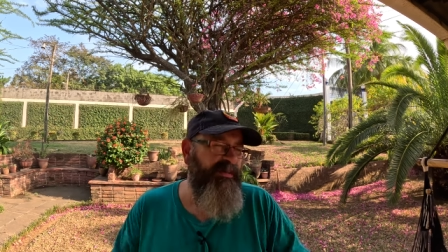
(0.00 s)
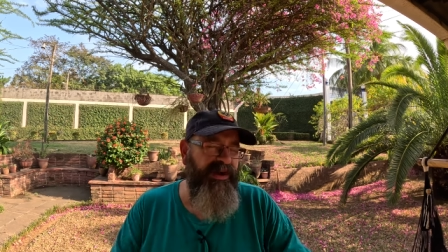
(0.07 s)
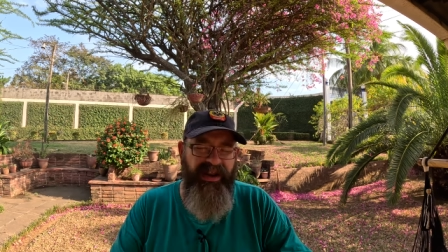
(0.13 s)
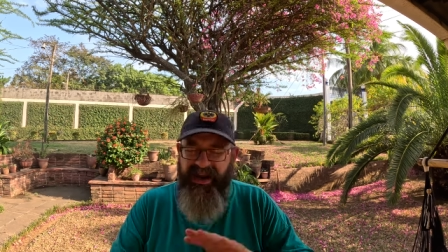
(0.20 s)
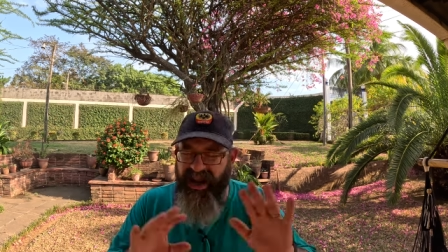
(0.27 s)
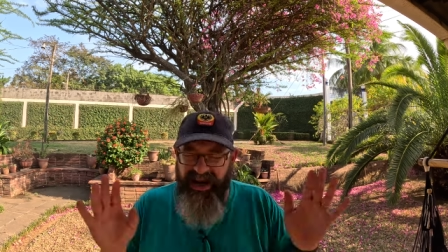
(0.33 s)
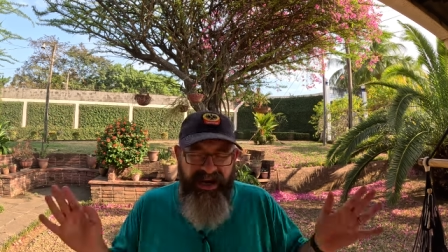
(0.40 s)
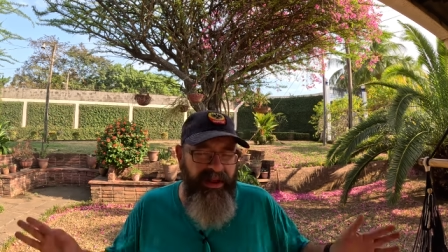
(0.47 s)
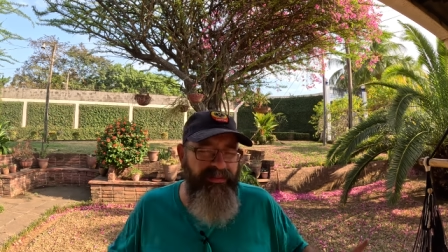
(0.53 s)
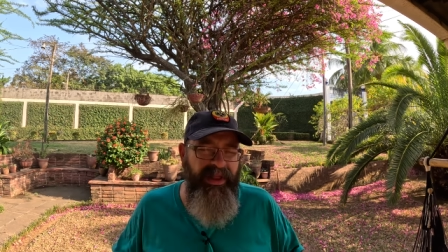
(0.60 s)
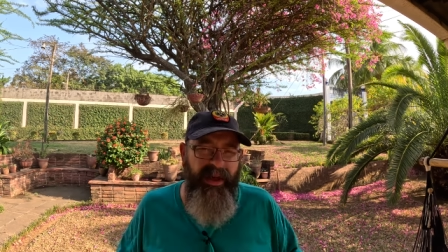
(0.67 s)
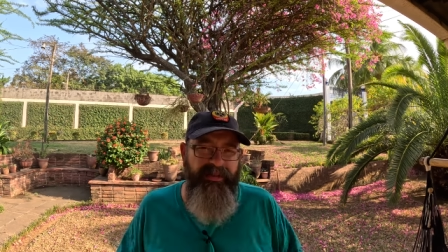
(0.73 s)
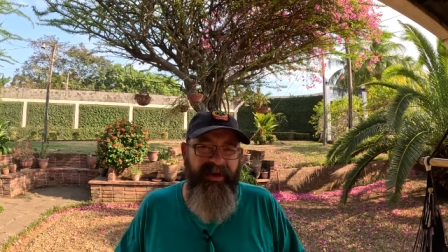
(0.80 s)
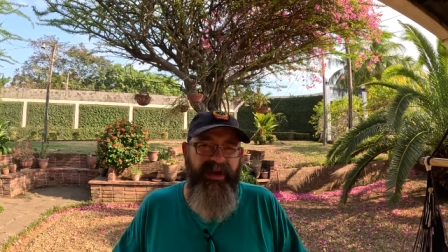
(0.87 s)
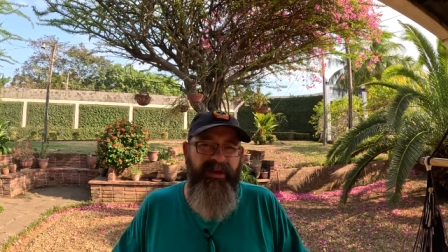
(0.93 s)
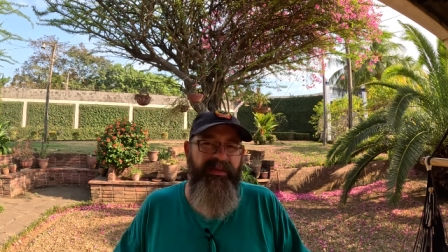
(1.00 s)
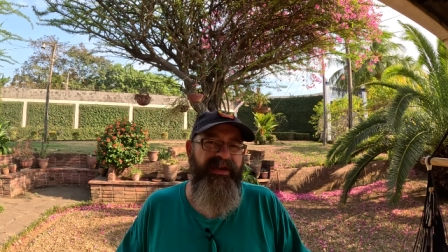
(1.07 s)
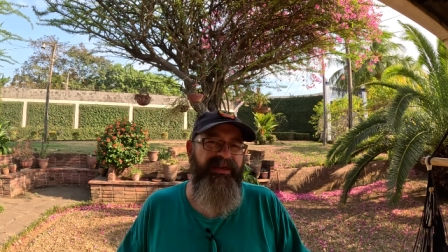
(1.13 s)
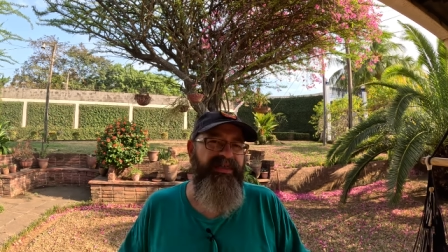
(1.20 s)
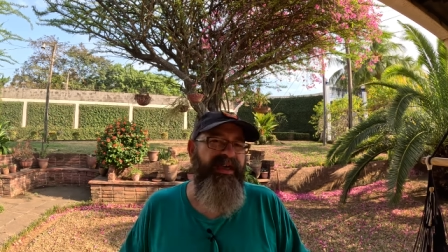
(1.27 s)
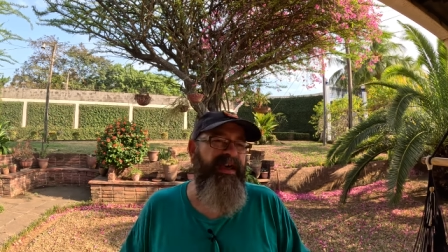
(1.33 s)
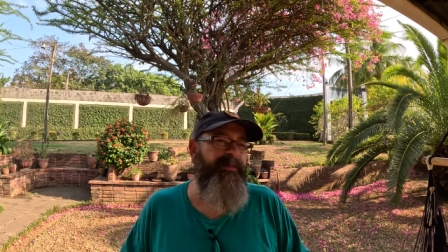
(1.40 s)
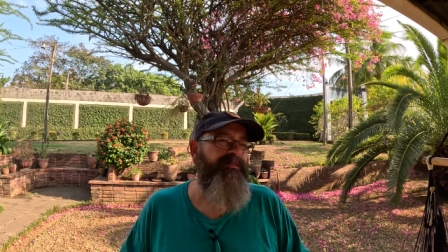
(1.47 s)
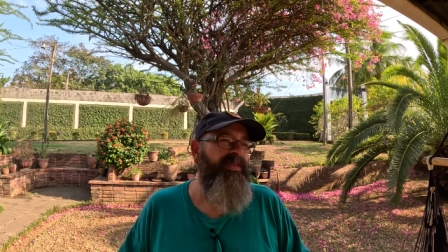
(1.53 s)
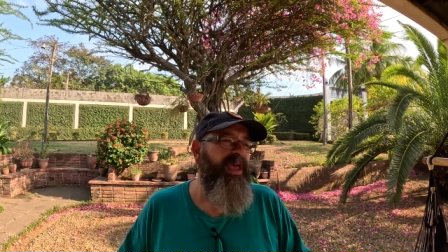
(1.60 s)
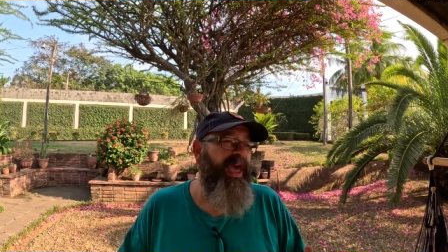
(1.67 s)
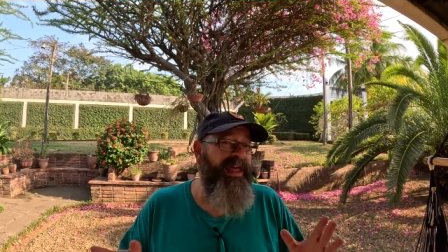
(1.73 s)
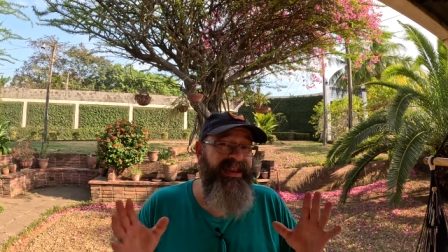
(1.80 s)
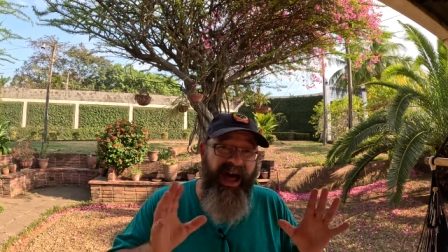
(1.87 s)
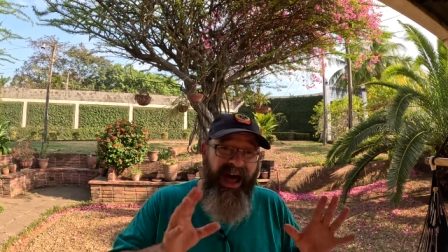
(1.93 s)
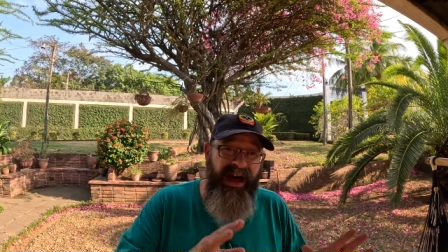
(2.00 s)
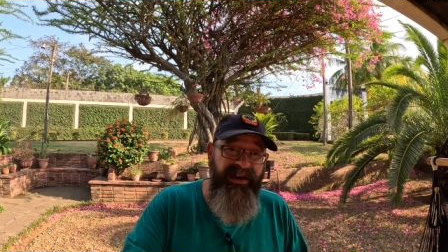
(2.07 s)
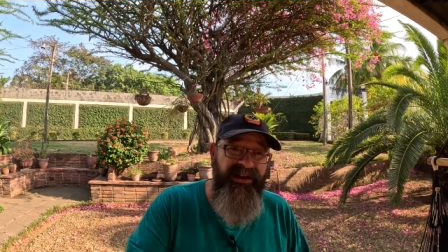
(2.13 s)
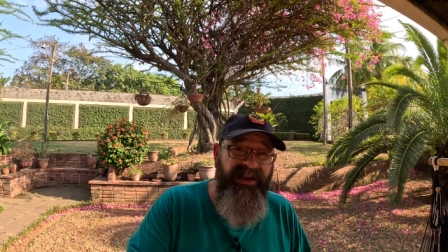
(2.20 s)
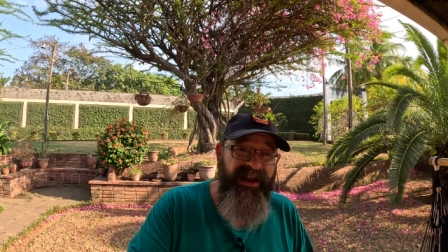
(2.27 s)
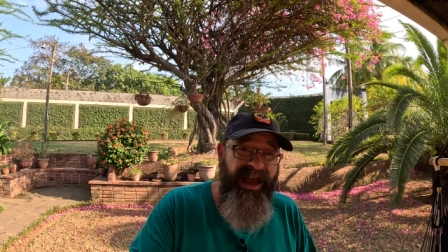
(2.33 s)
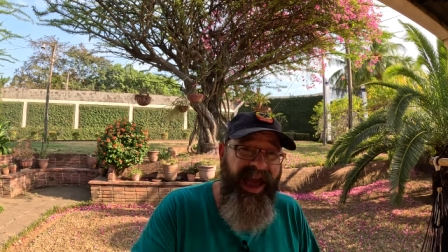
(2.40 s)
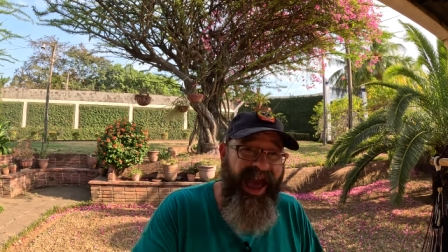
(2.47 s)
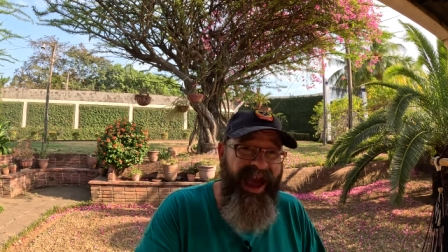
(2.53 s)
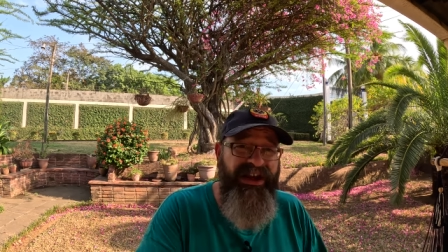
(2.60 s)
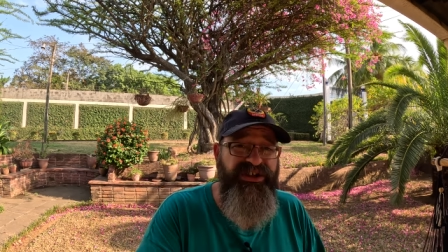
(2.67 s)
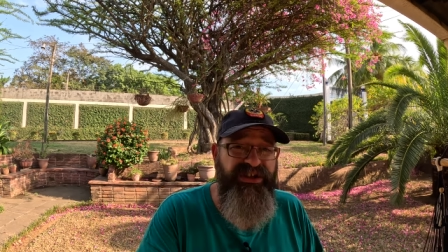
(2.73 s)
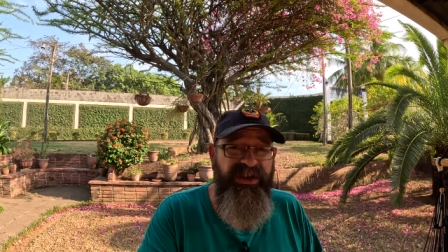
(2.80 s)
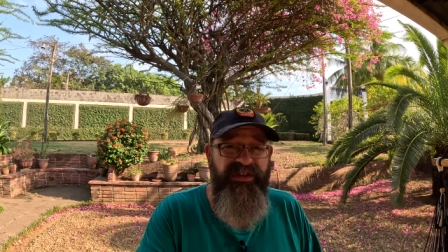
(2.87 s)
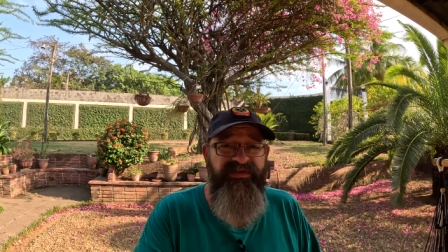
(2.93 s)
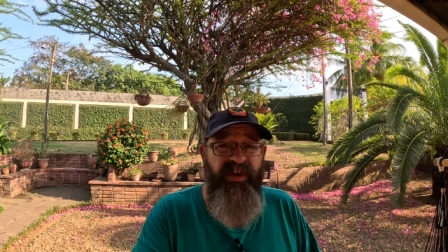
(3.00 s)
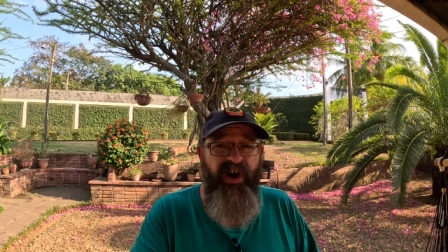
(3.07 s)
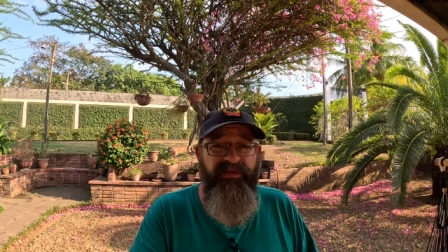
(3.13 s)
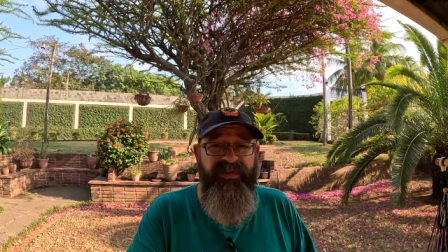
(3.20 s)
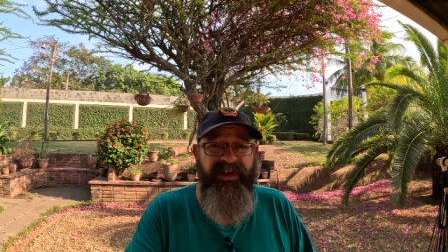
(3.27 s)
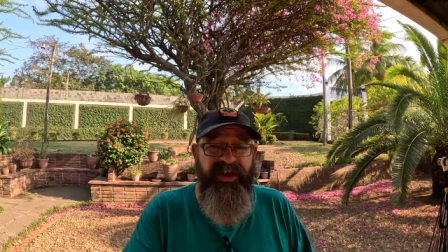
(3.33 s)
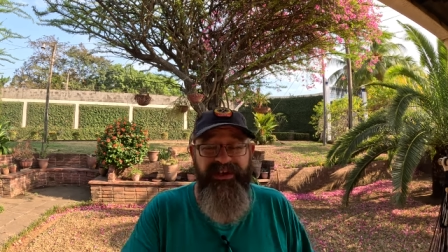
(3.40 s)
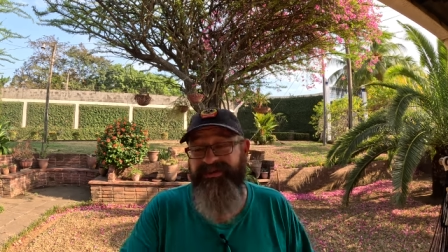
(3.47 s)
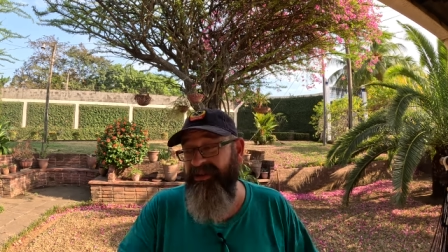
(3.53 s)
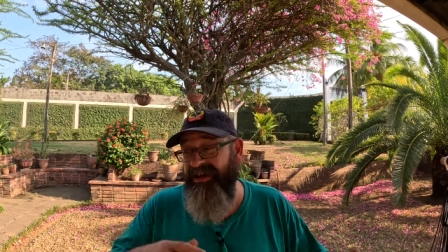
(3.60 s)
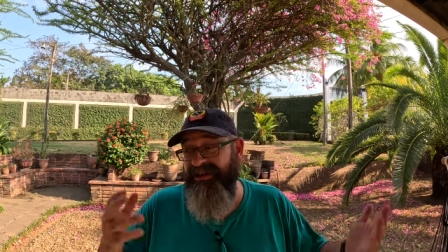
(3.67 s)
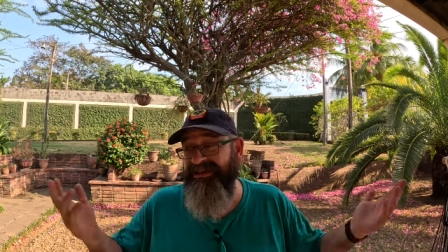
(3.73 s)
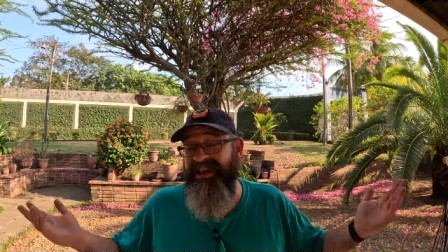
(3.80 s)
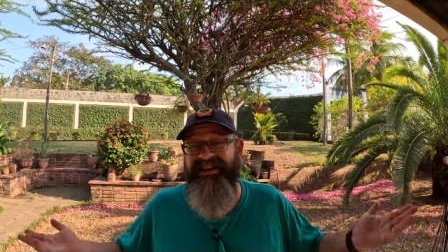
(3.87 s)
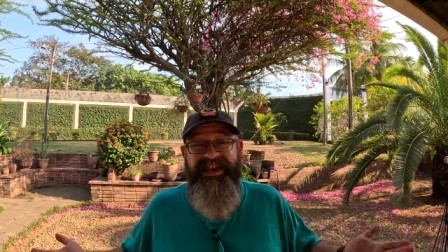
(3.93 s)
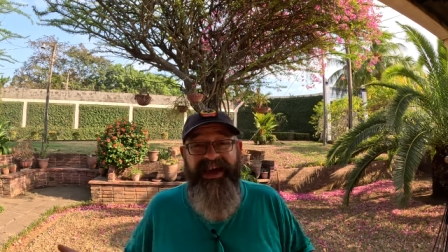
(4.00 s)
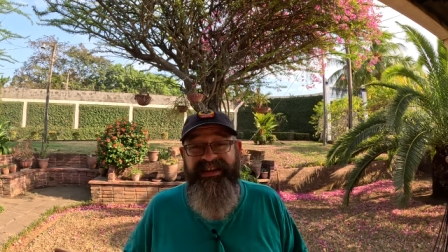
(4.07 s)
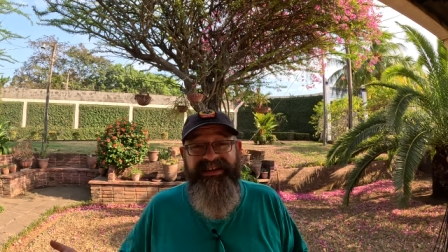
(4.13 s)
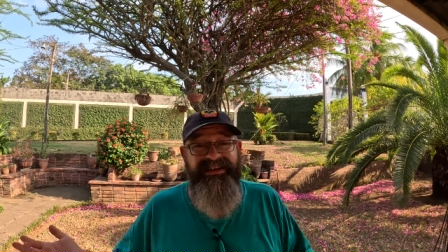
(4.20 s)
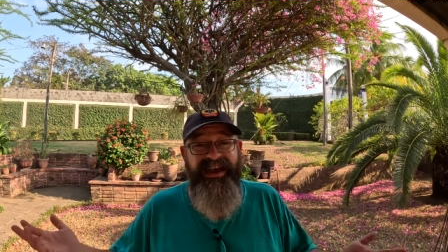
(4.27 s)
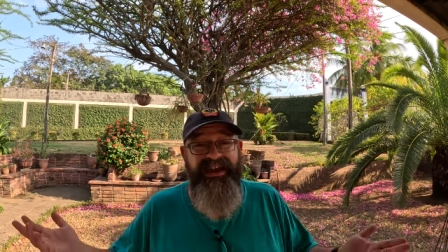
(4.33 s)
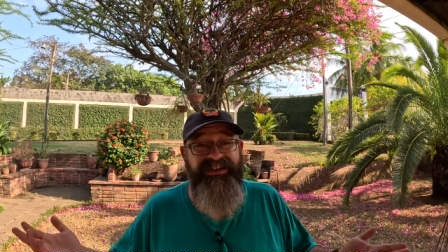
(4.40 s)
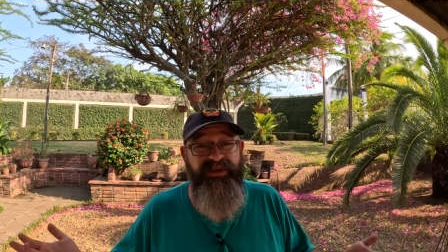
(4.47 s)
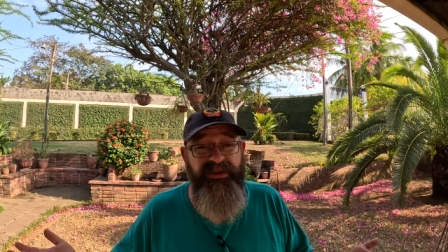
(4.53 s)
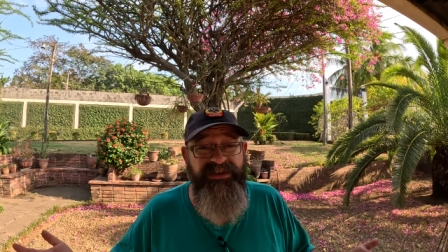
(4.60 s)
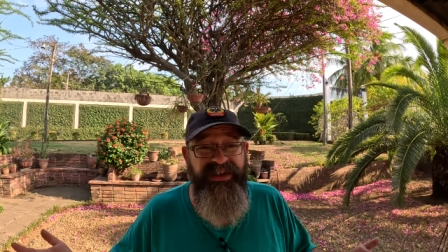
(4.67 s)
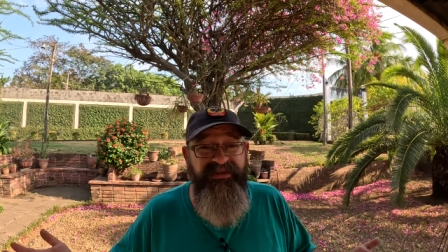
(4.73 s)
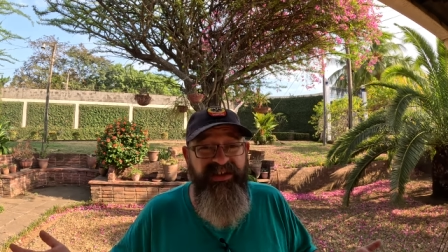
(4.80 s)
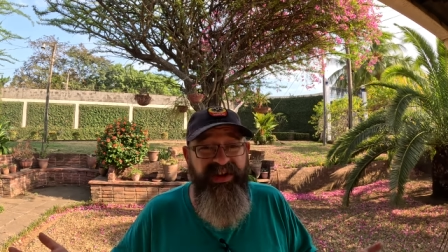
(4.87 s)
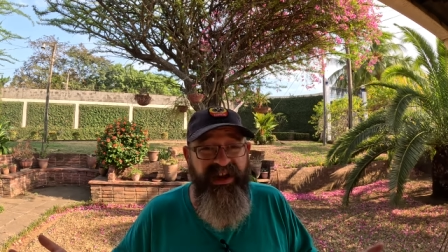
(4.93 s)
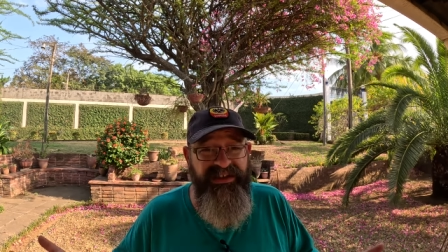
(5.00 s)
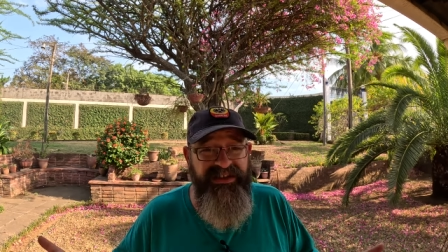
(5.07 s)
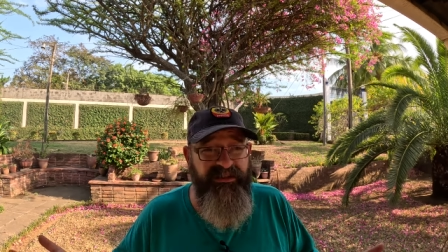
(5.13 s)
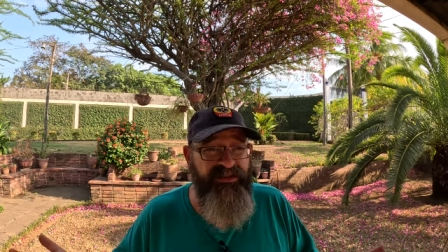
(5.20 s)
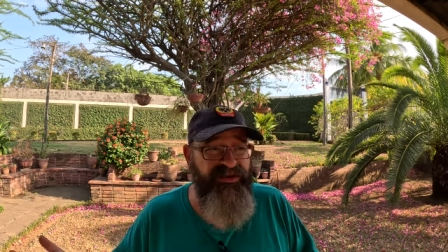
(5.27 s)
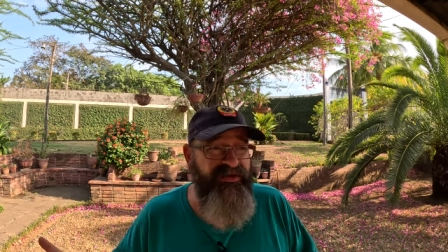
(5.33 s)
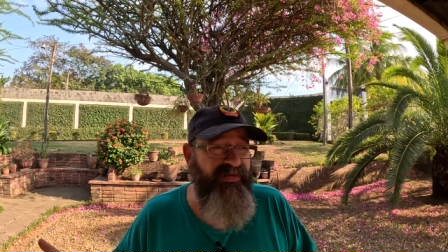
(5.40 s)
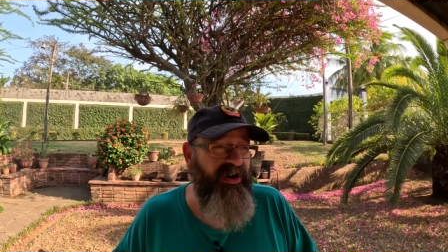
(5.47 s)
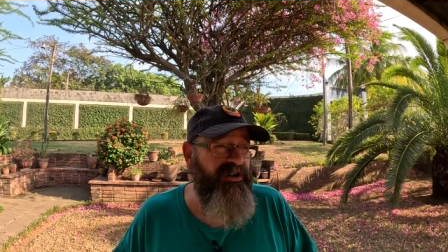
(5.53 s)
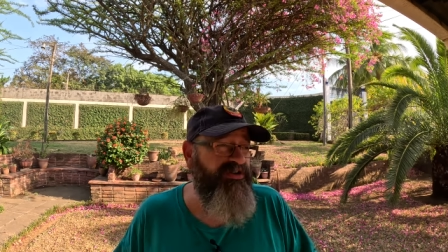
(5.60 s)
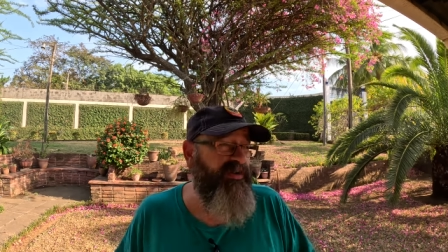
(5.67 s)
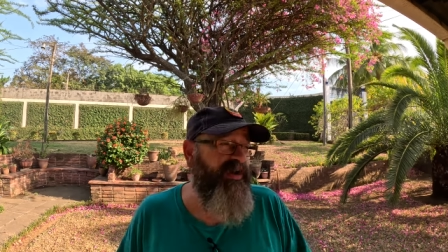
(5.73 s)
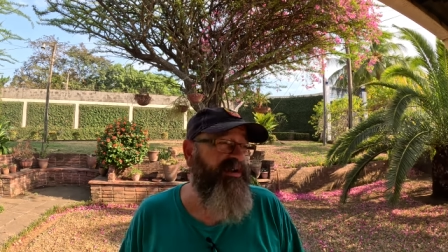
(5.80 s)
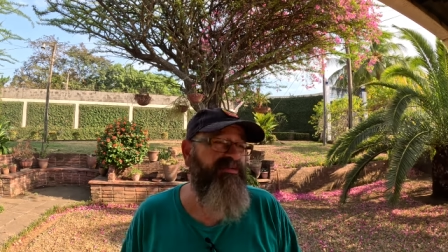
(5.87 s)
and it ended up not being a big thing and not actually involving us because they dined and dashed. It wasn't even customers of ours, right?